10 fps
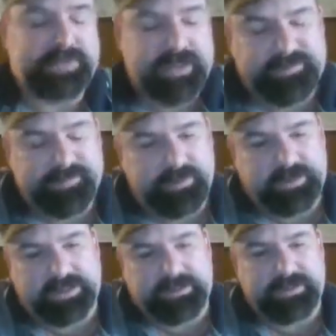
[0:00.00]
times more
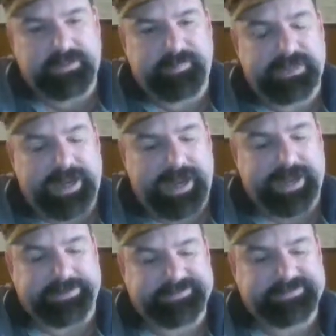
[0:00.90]
likely to be an
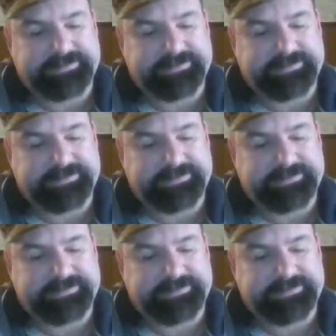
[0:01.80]
addict.